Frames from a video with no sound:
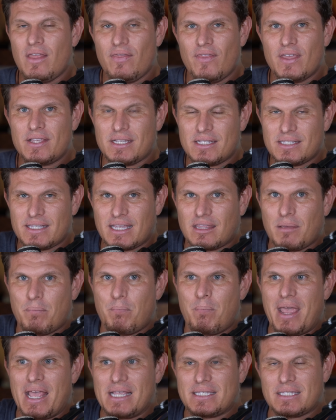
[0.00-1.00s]
This is like the
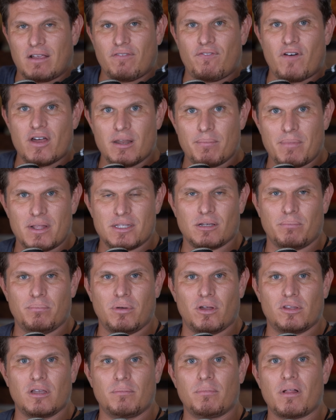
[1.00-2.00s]
basic fundamental
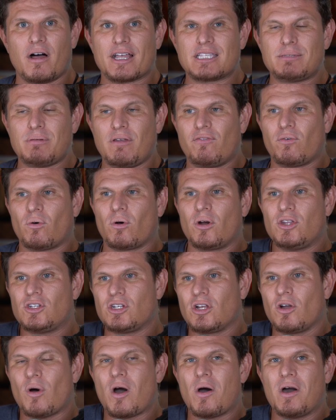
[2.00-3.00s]
building blocks before you
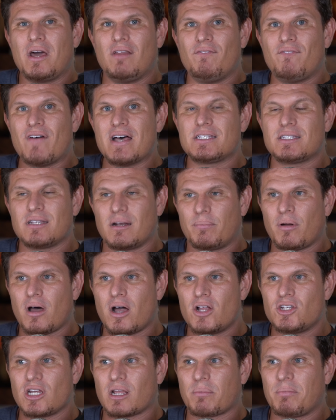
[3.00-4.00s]
should go out and invest in a
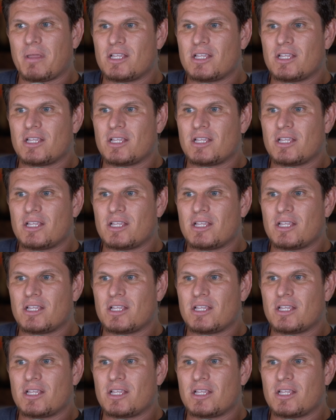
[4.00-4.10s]
project,